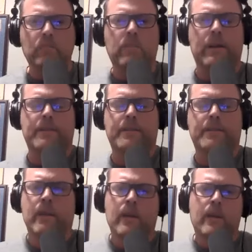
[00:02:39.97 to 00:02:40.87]
But
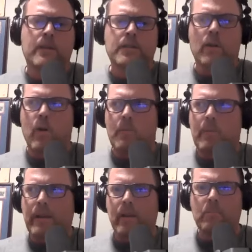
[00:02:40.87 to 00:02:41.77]
so I've
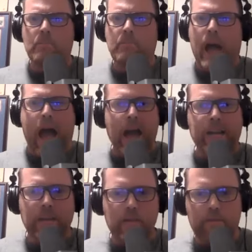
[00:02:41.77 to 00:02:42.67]
been
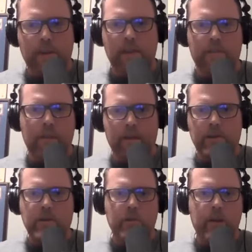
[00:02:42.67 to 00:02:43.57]
active in the
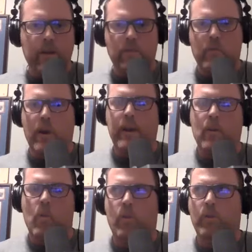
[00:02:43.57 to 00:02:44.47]
shooting
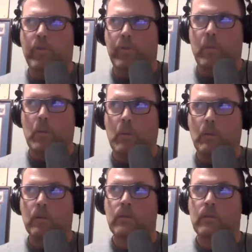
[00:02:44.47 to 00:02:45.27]
training world for